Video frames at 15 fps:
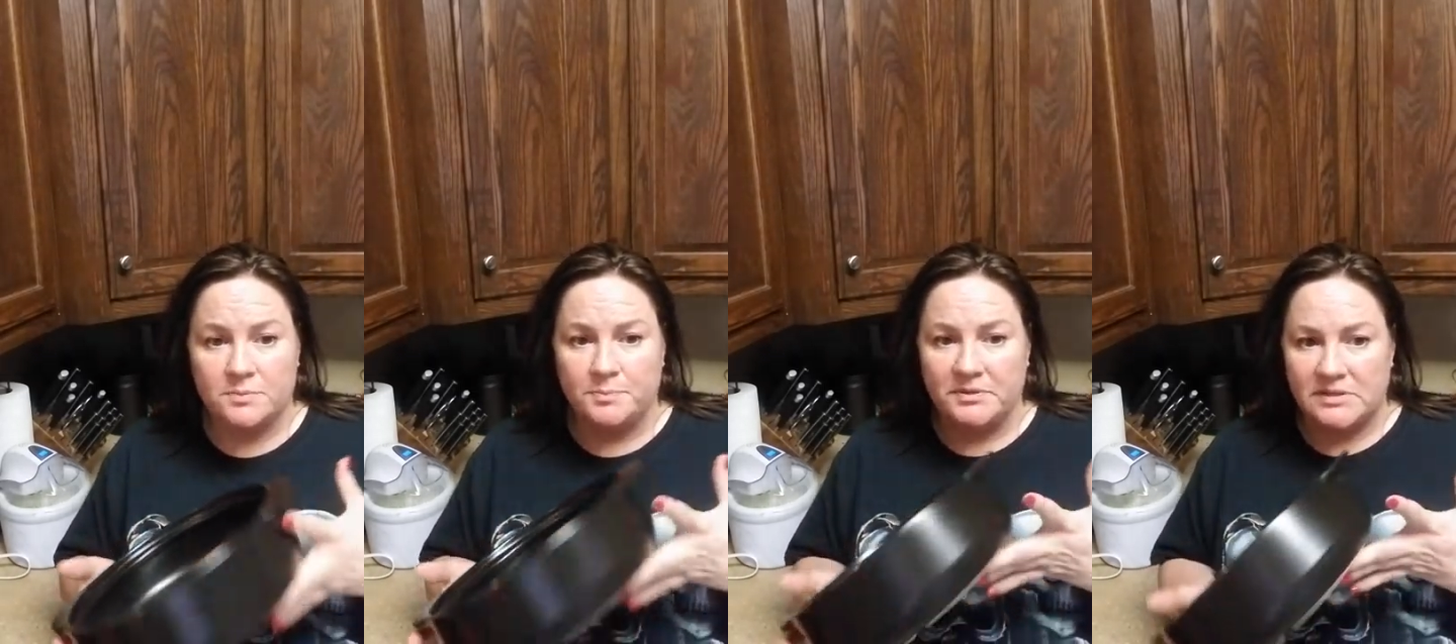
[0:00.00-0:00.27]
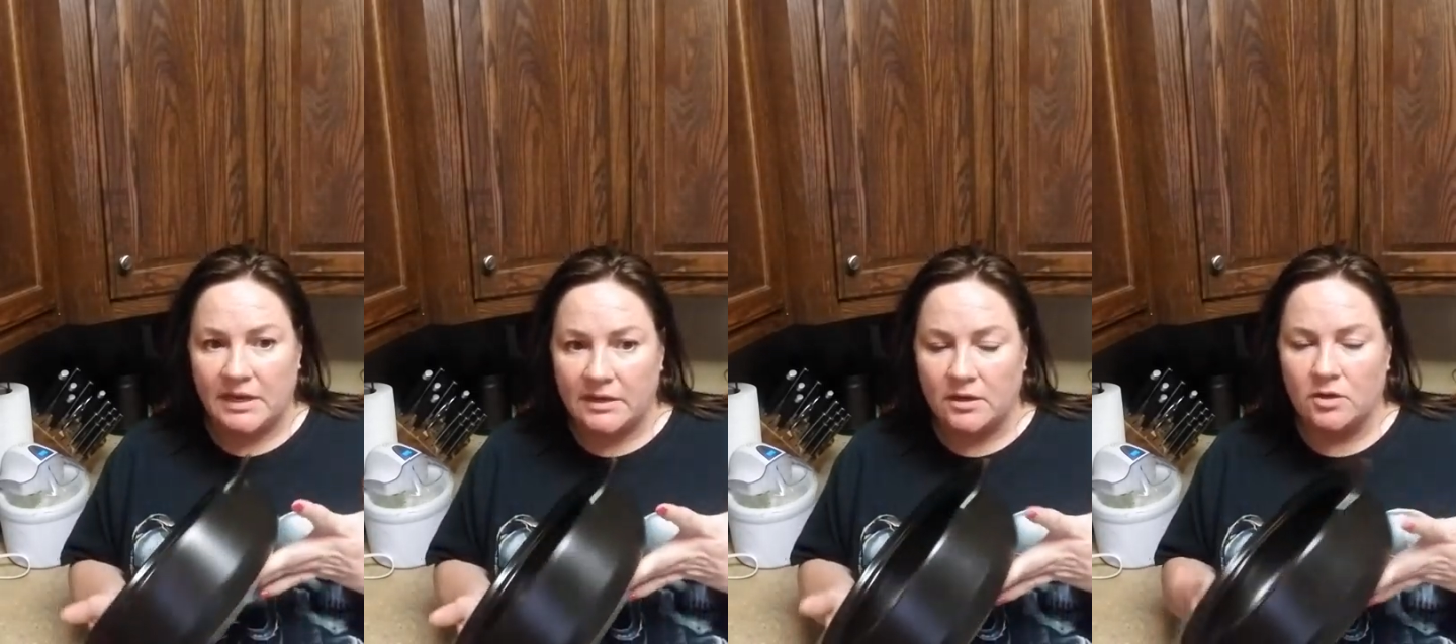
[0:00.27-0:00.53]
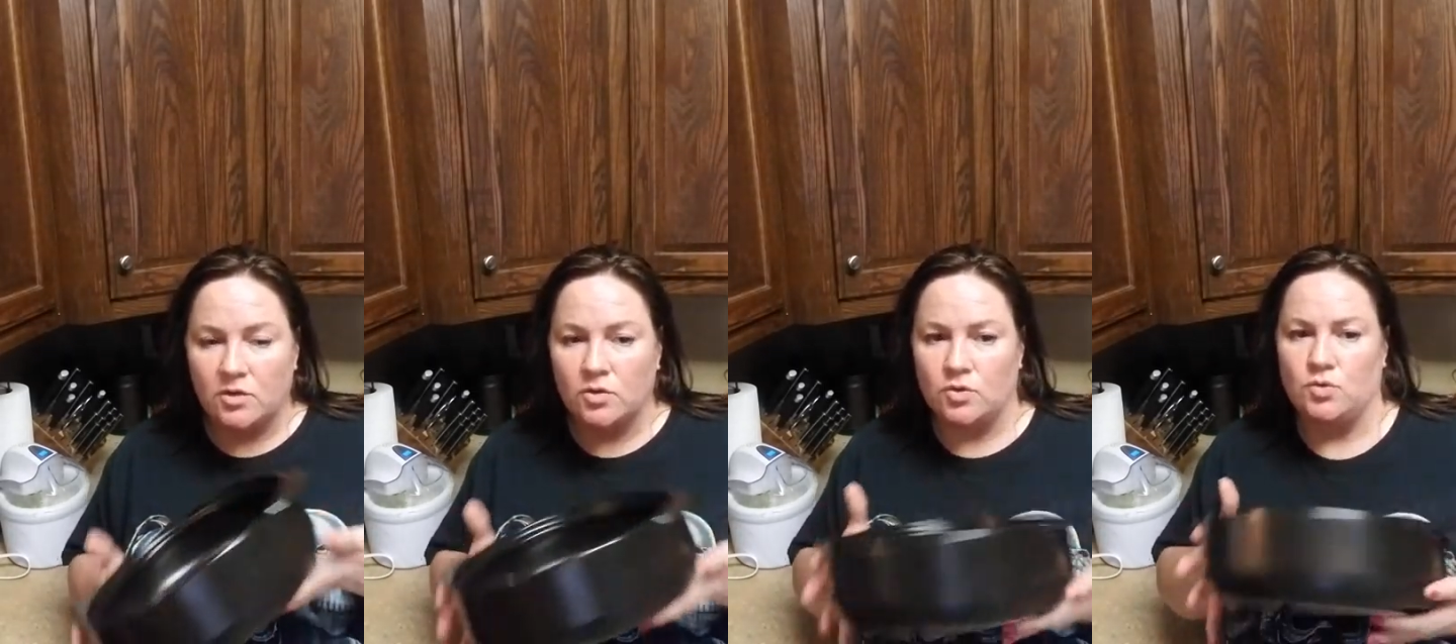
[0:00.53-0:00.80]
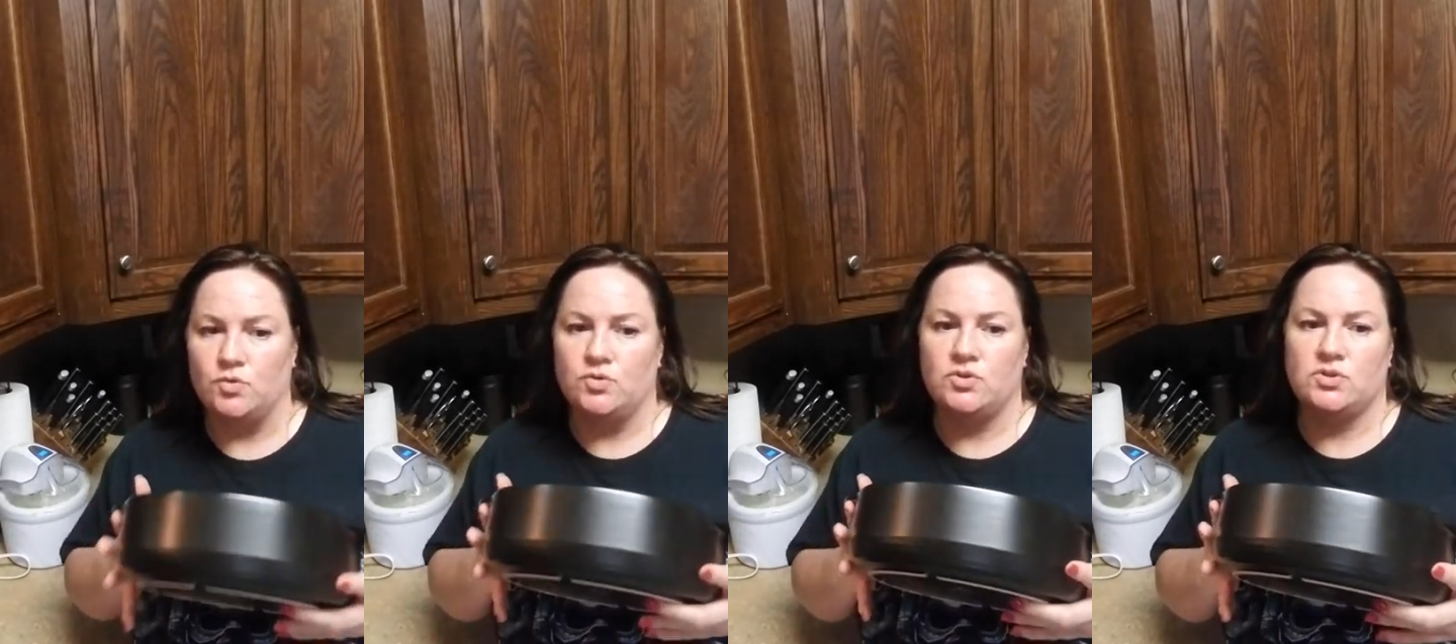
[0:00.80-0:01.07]

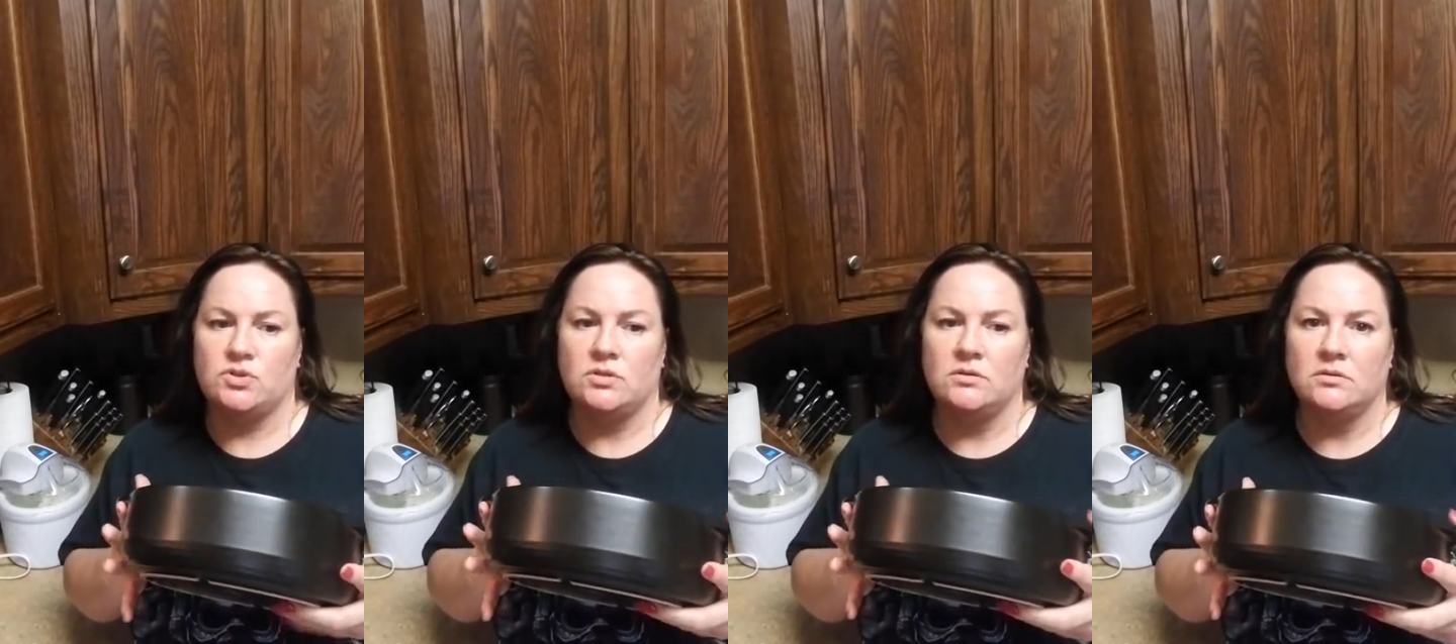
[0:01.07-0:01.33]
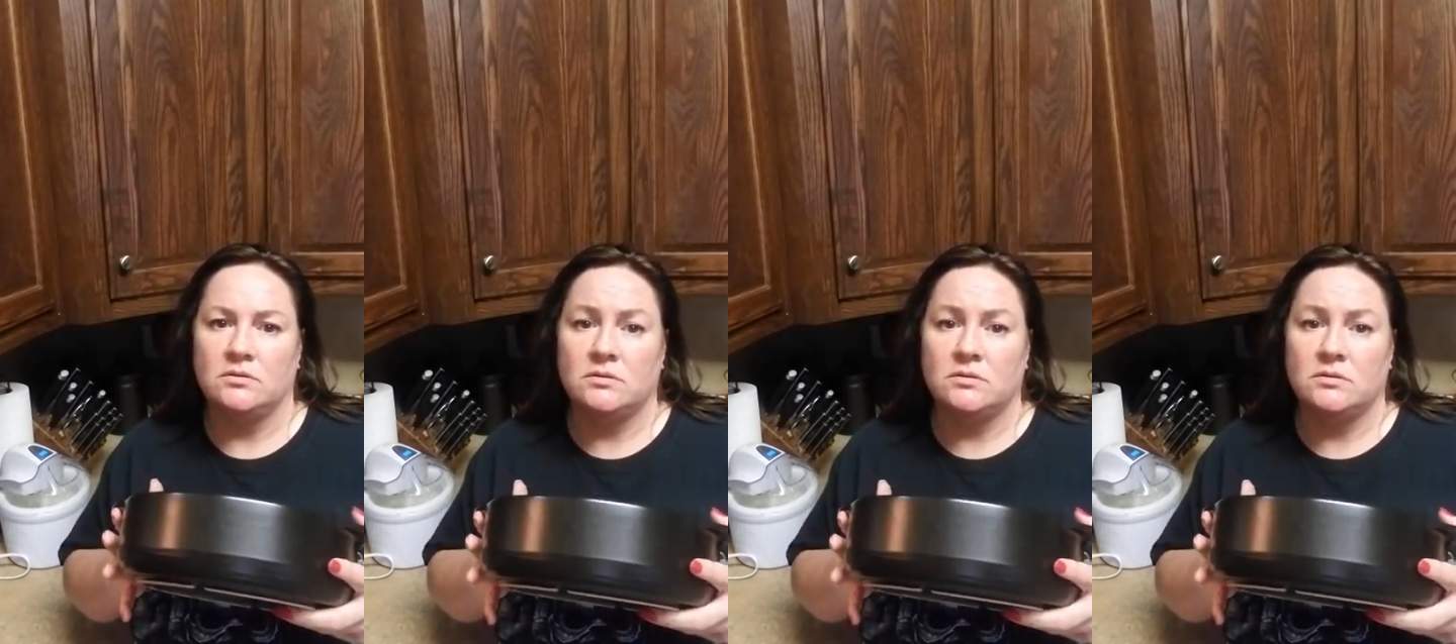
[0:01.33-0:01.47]
potatoes,